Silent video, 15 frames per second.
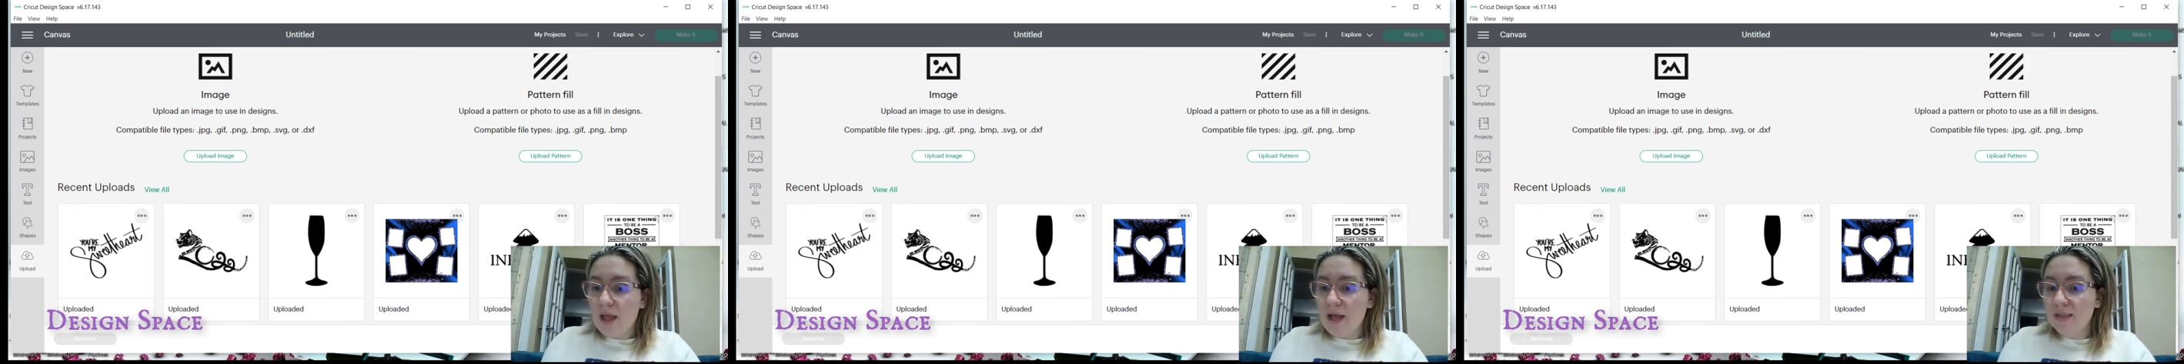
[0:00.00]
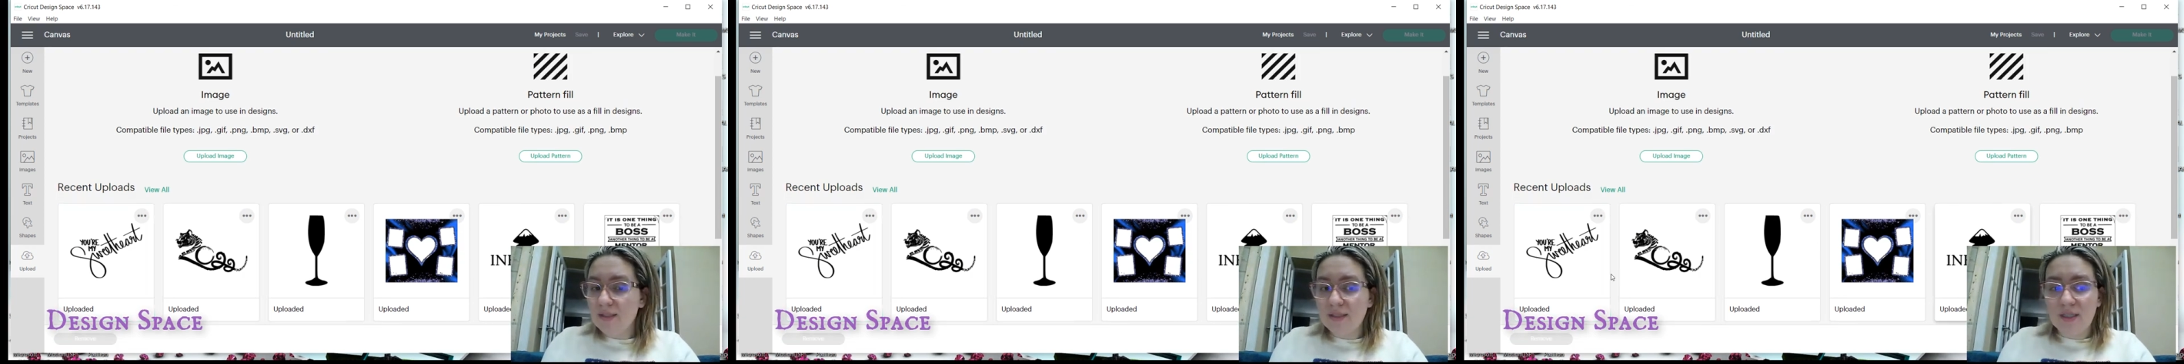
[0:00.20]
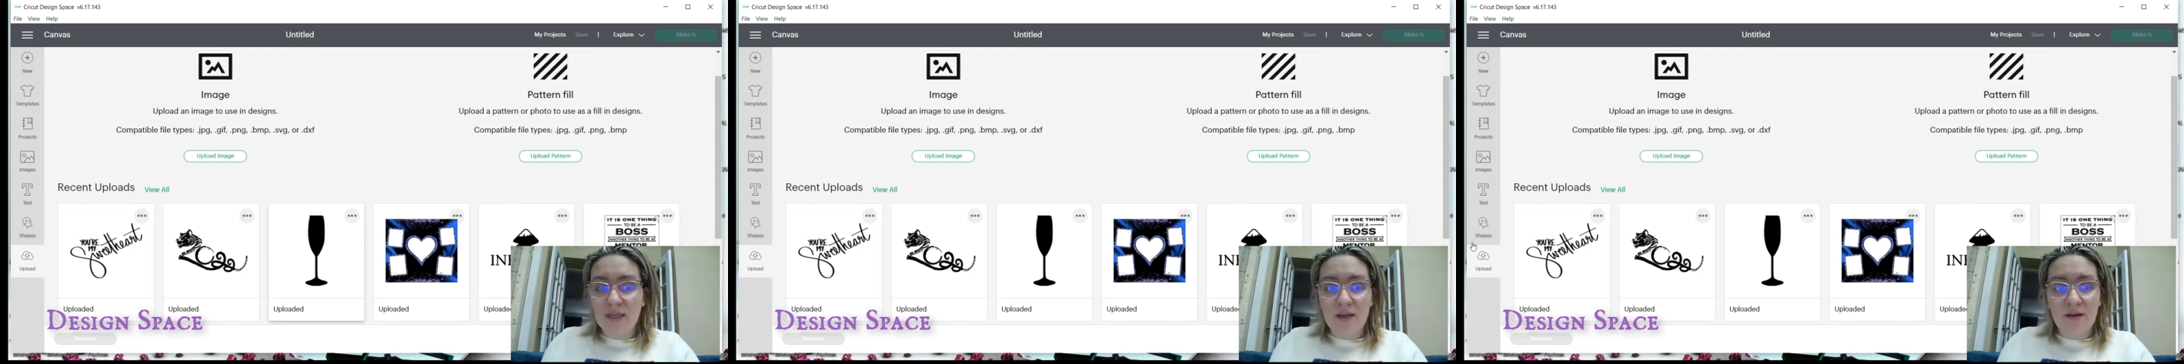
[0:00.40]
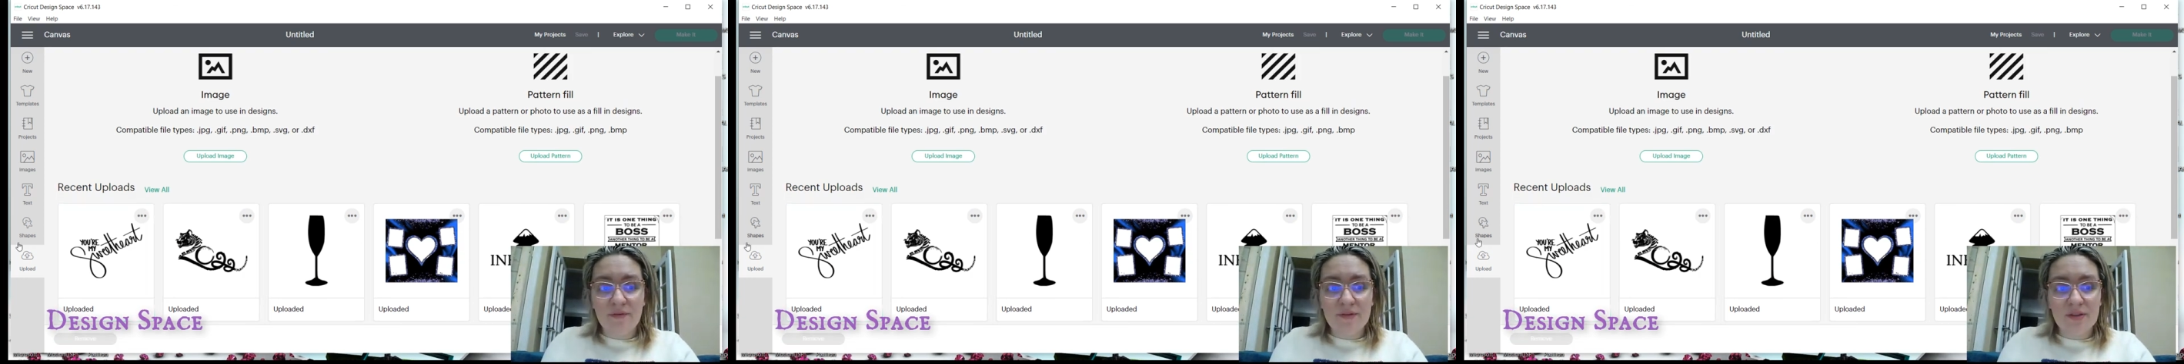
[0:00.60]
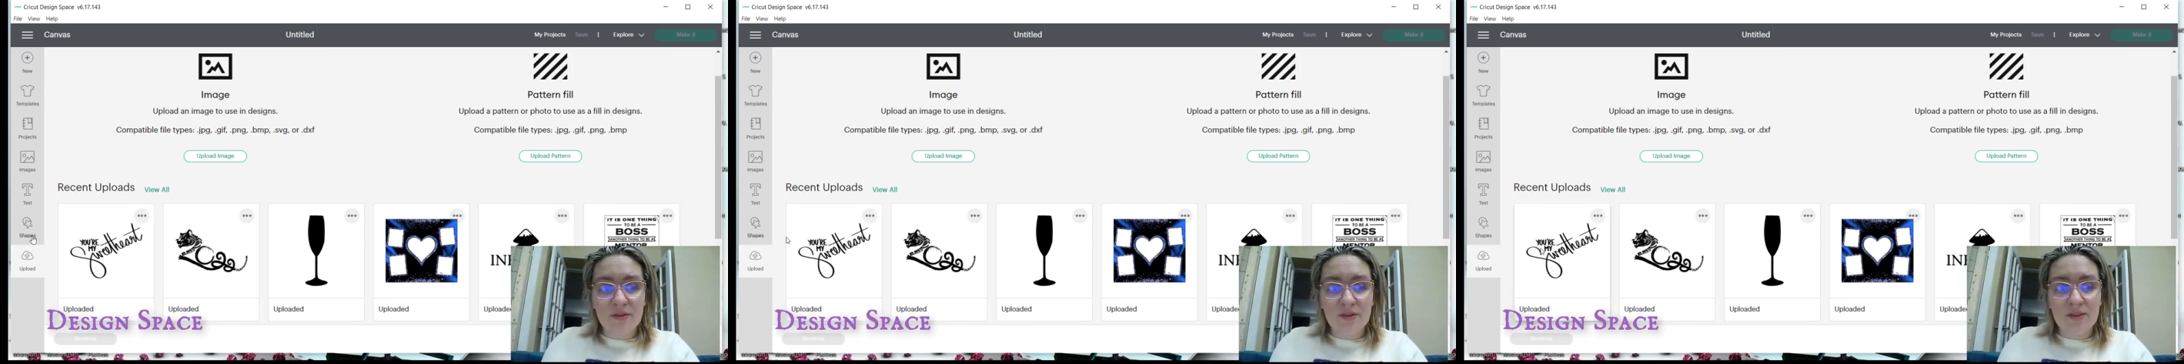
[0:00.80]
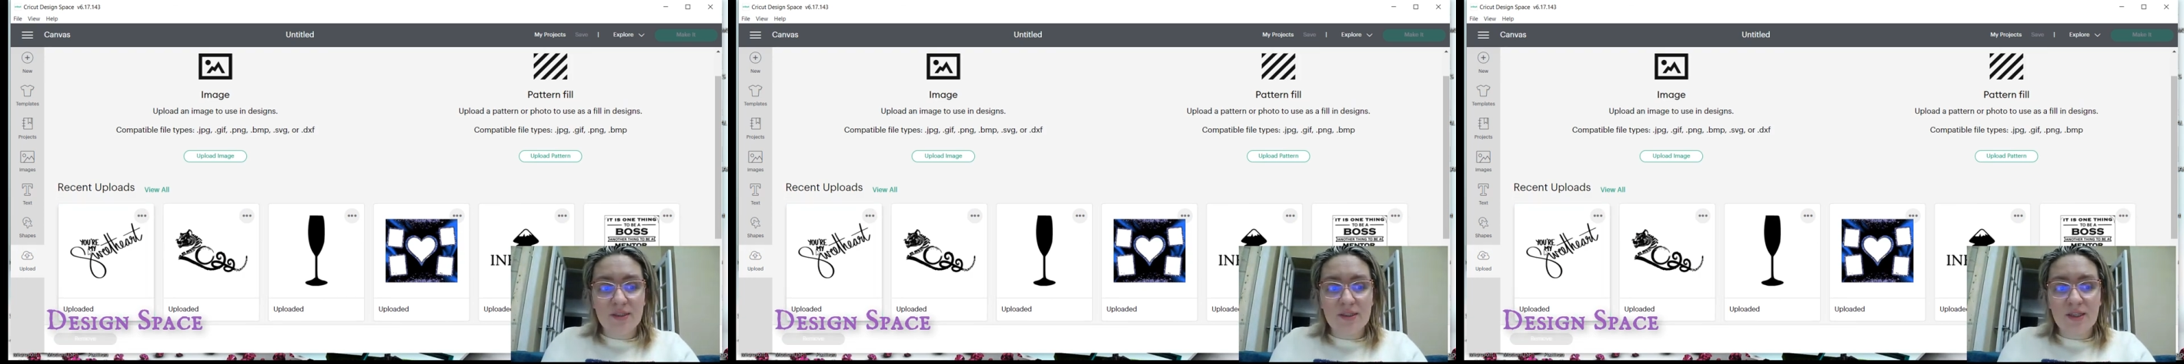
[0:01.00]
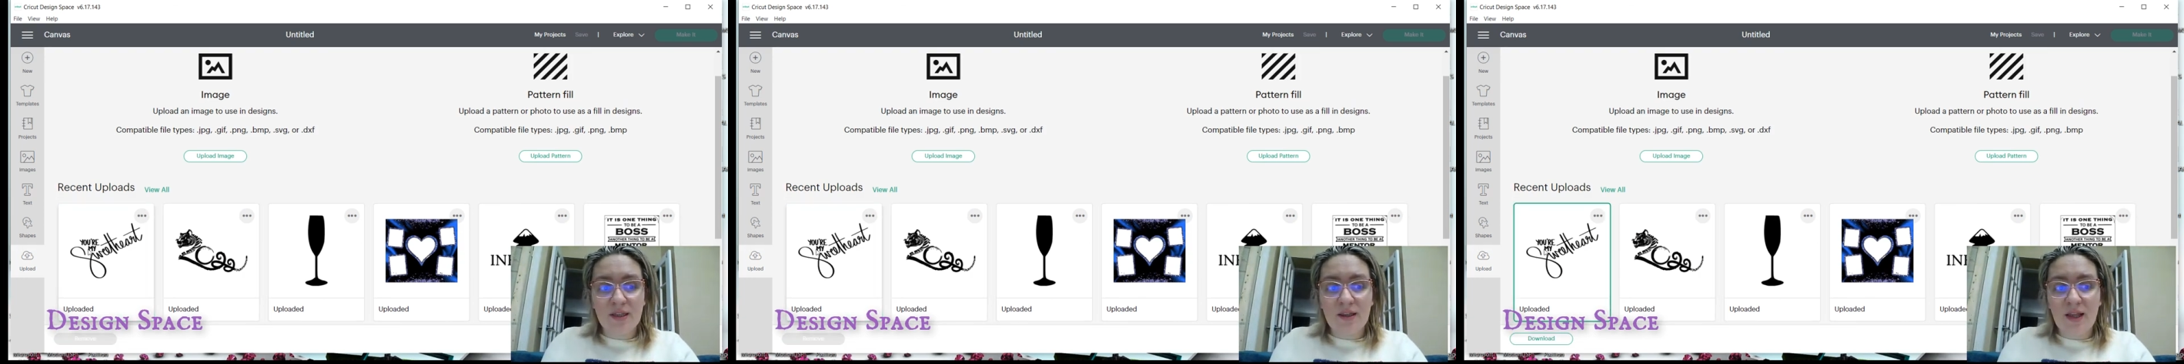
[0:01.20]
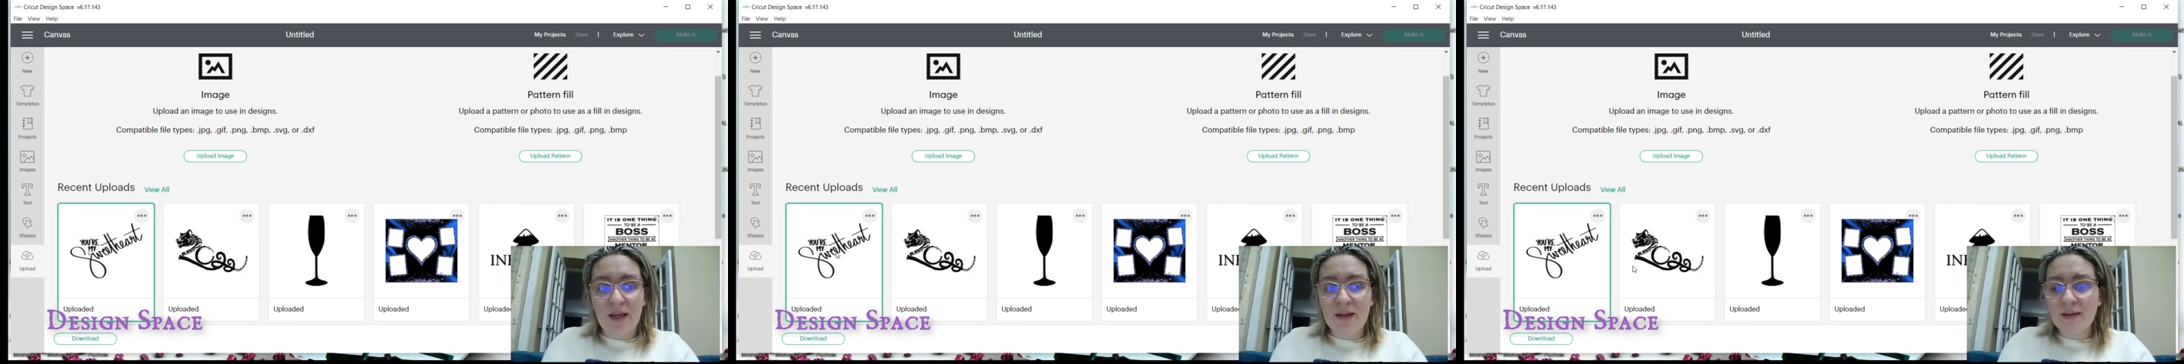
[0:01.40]
Add to Canvas,
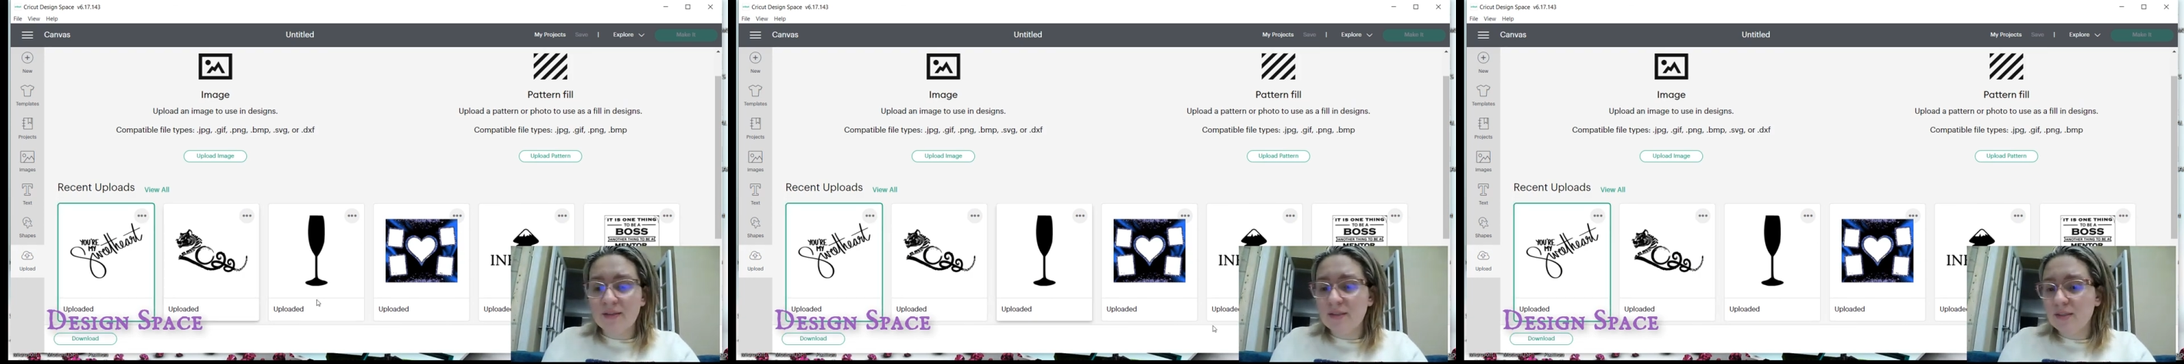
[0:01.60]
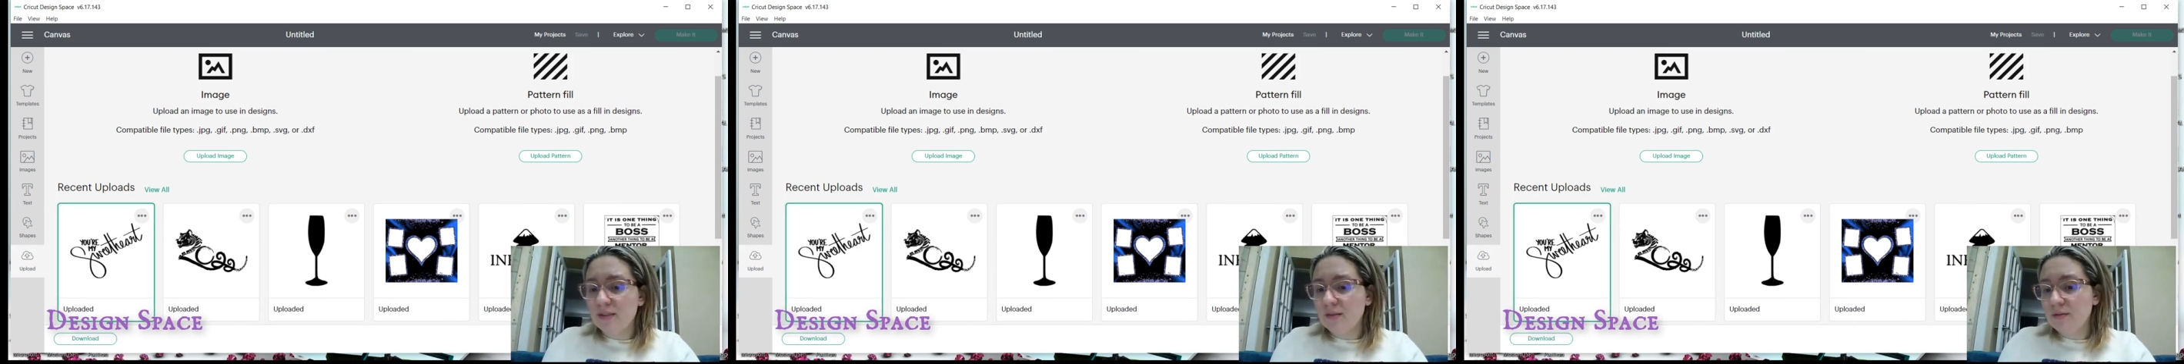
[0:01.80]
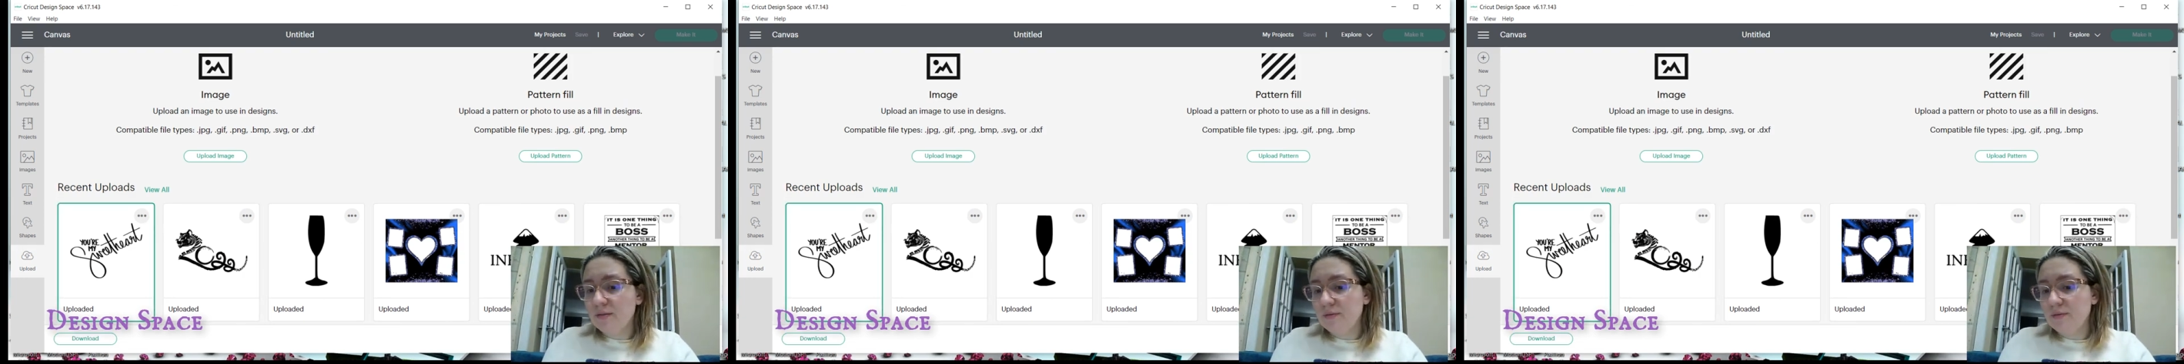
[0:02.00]
select,